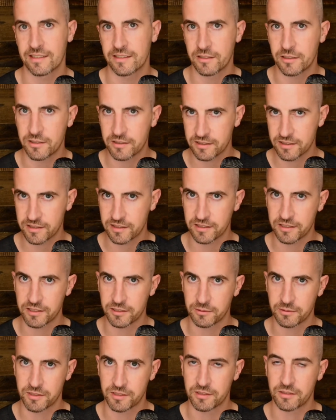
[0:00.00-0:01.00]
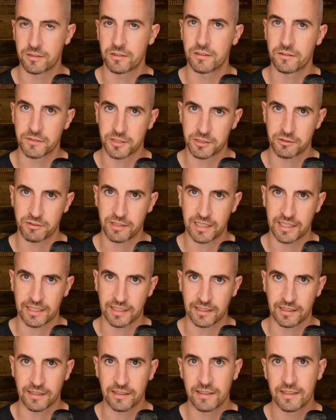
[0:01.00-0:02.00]
constitutes
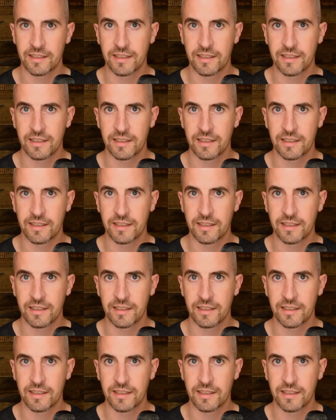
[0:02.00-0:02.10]
overstriding.